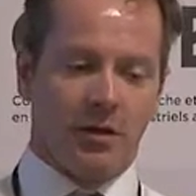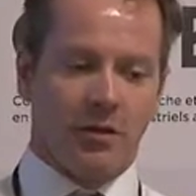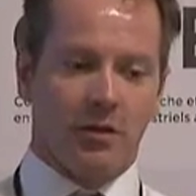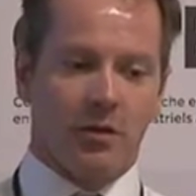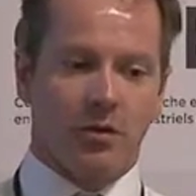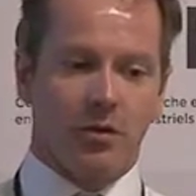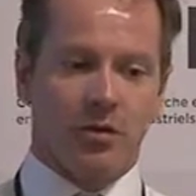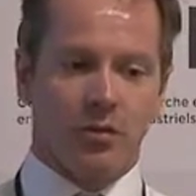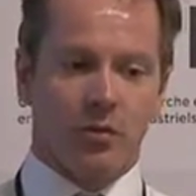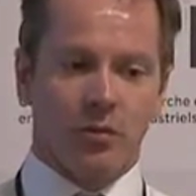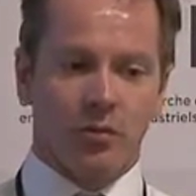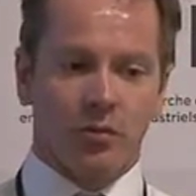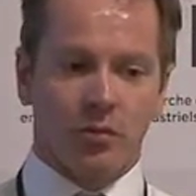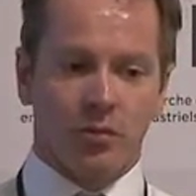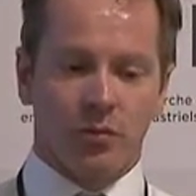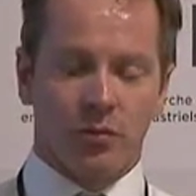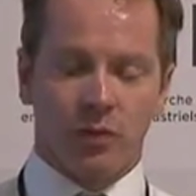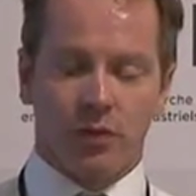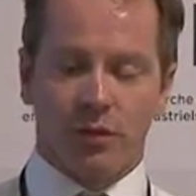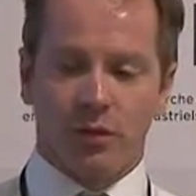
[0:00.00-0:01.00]

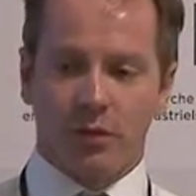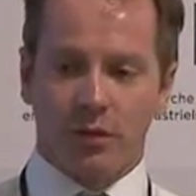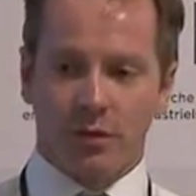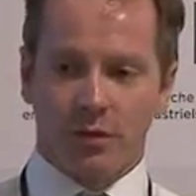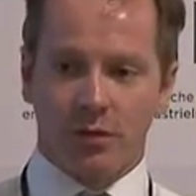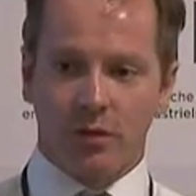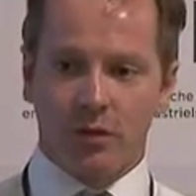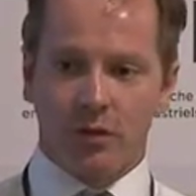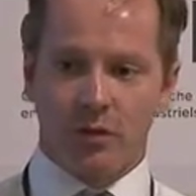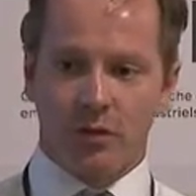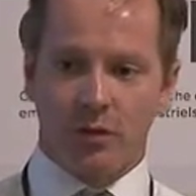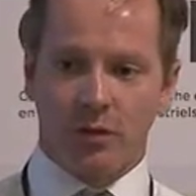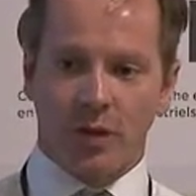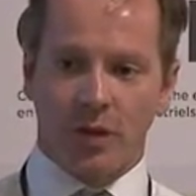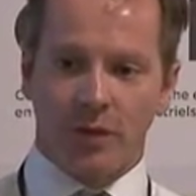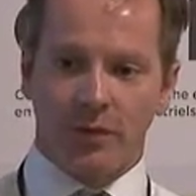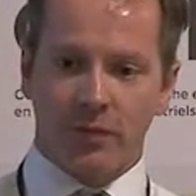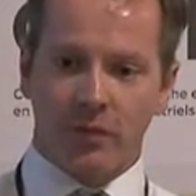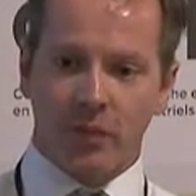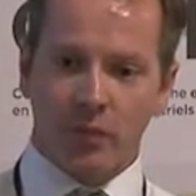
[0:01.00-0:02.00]
You
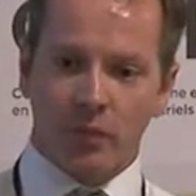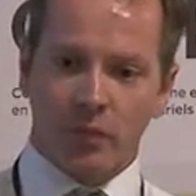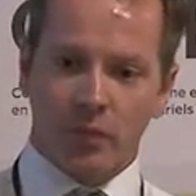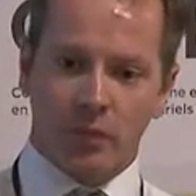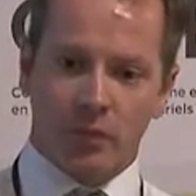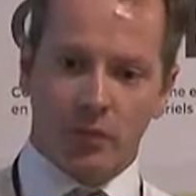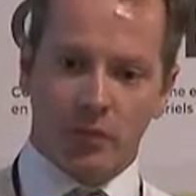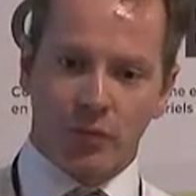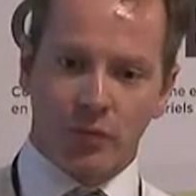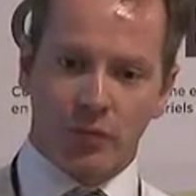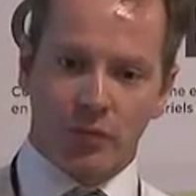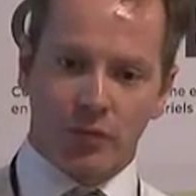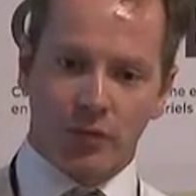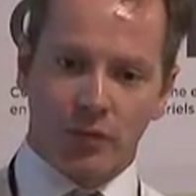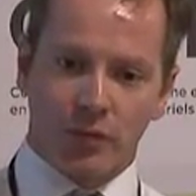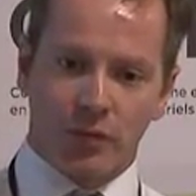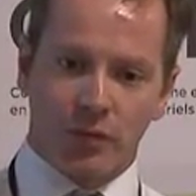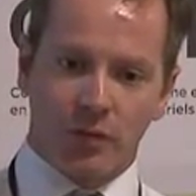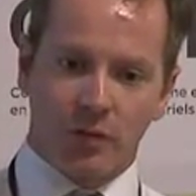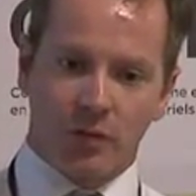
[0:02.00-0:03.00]
have to
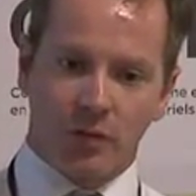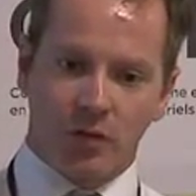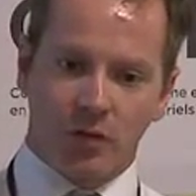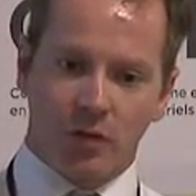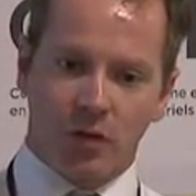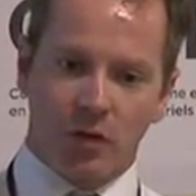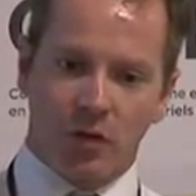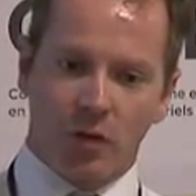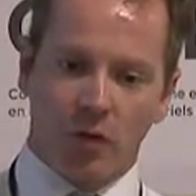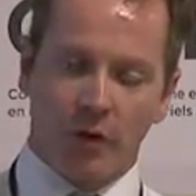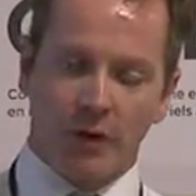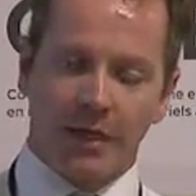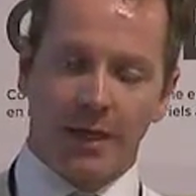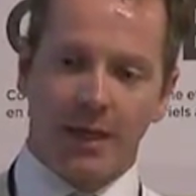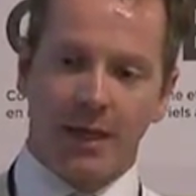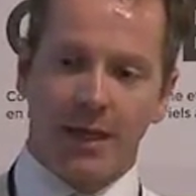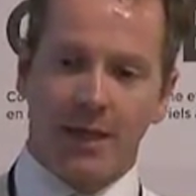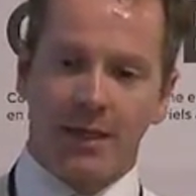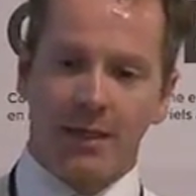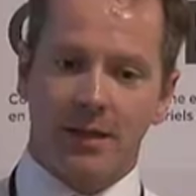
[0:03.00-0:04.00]

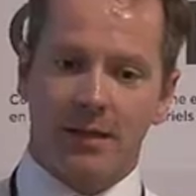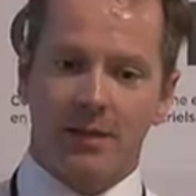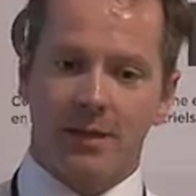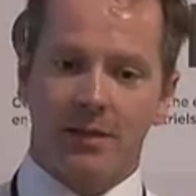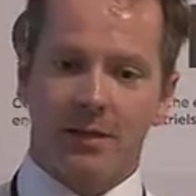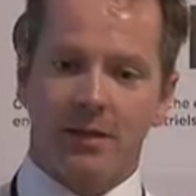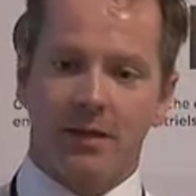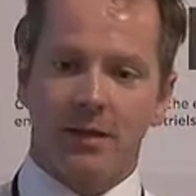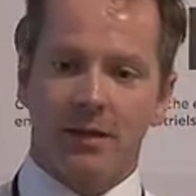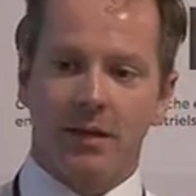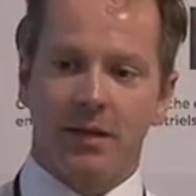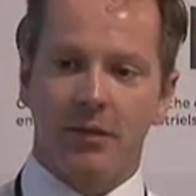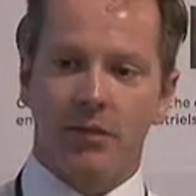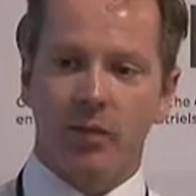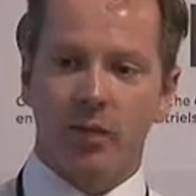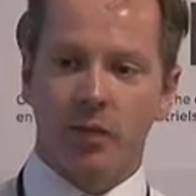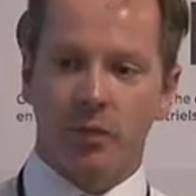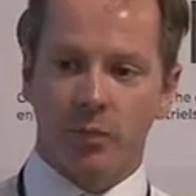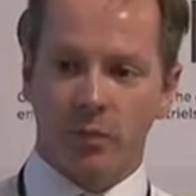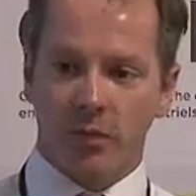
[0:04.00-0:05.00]
coordinate
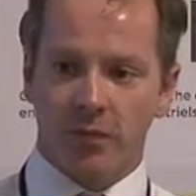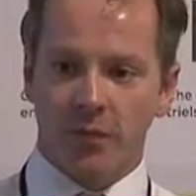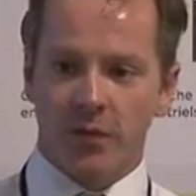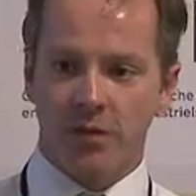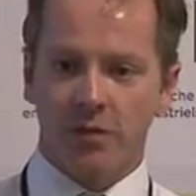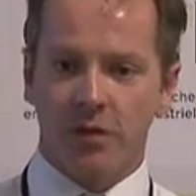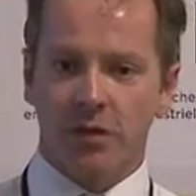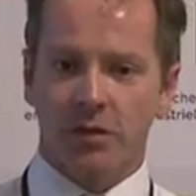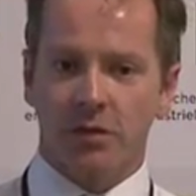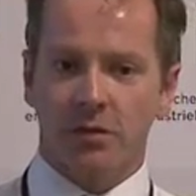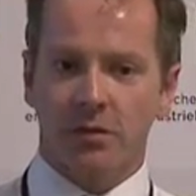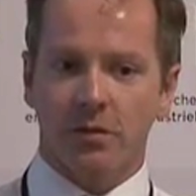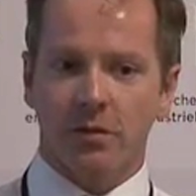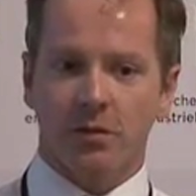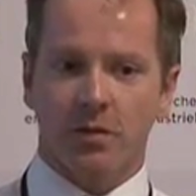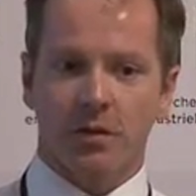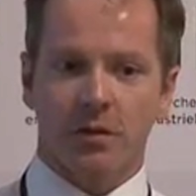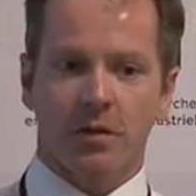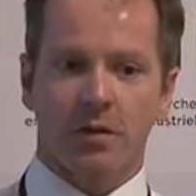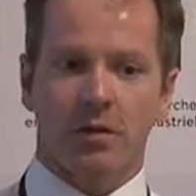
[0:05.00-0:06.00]
different
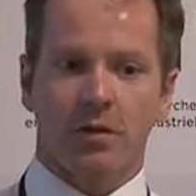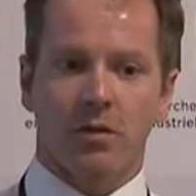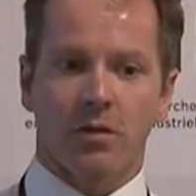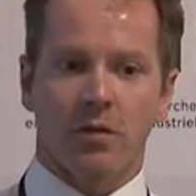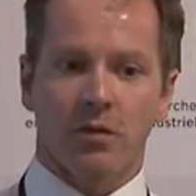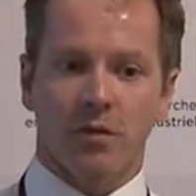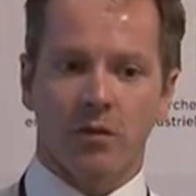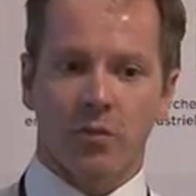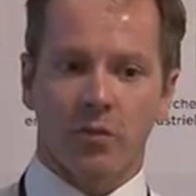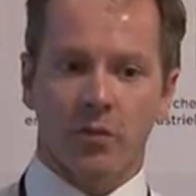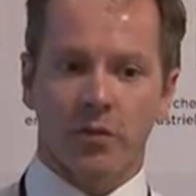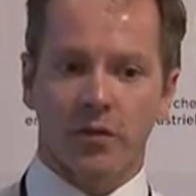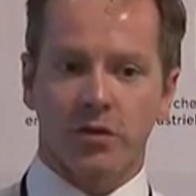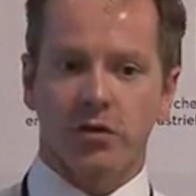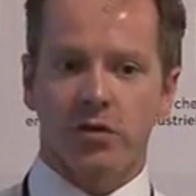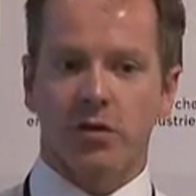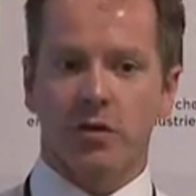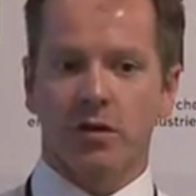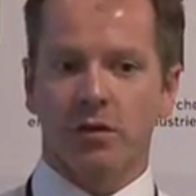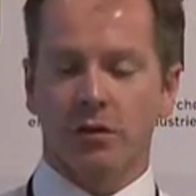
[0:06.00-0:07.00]
professionals, so
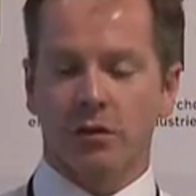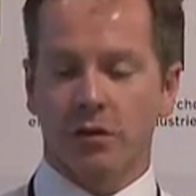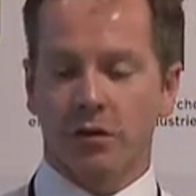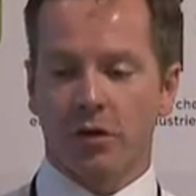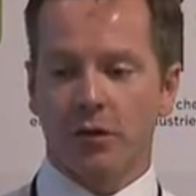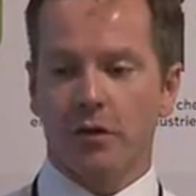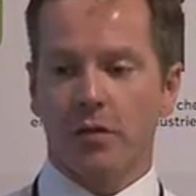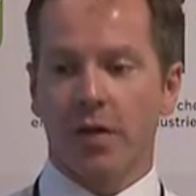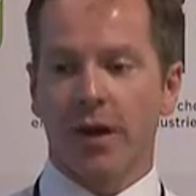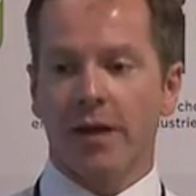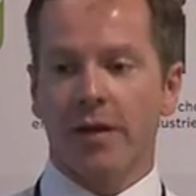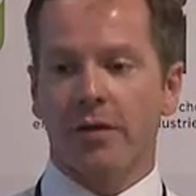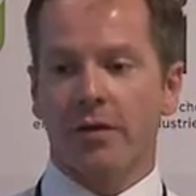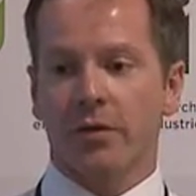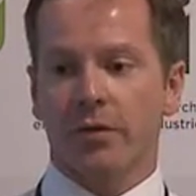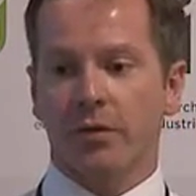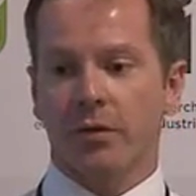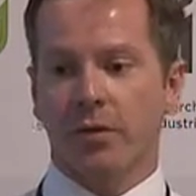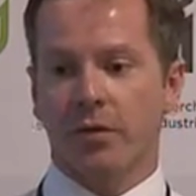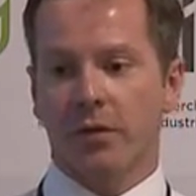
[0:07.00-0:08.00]
professional
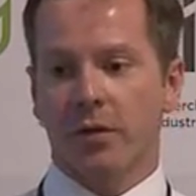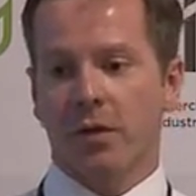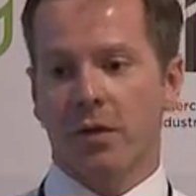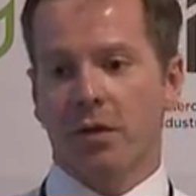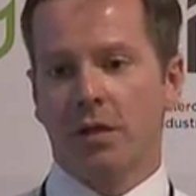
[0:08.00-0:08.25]
contractors,